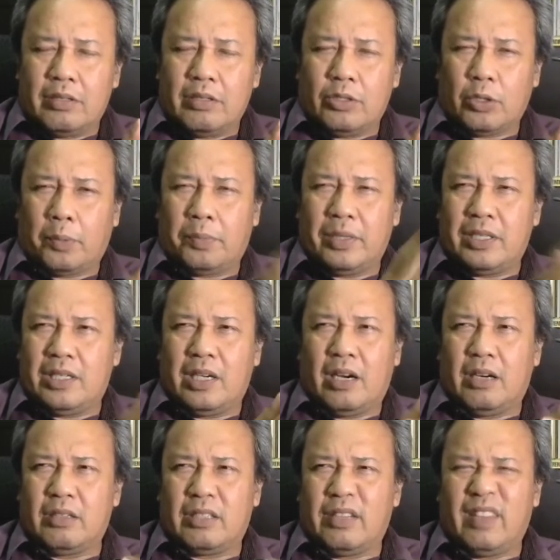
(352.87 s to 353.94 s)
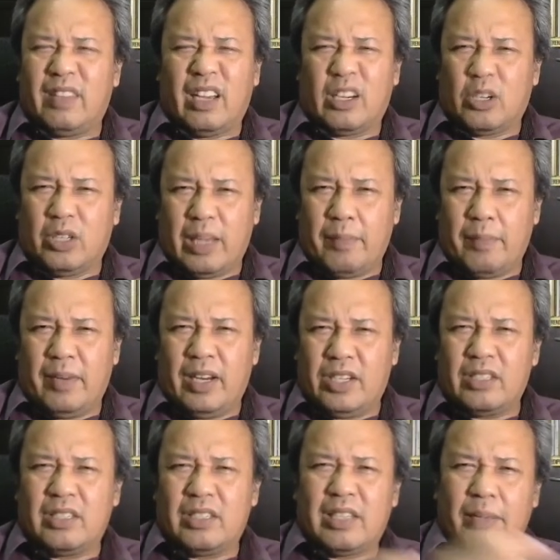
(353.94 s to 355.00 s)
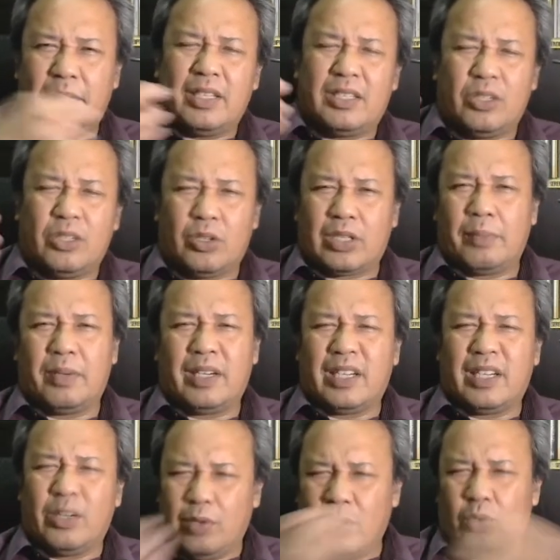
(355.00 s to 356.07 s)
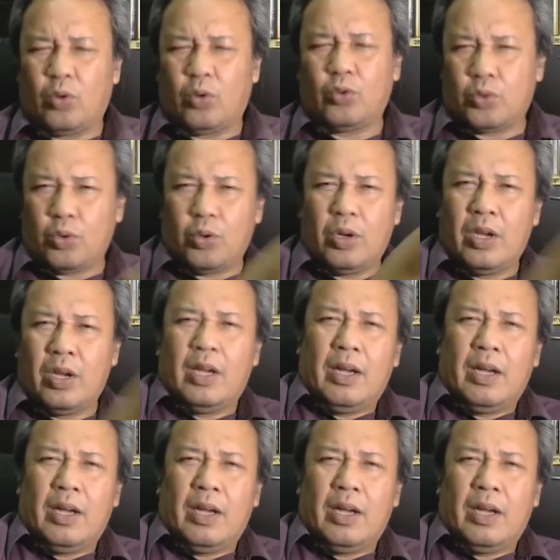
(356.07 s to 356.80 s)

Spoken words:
your PCRs, if there are contaminations, that means your cybergreen will also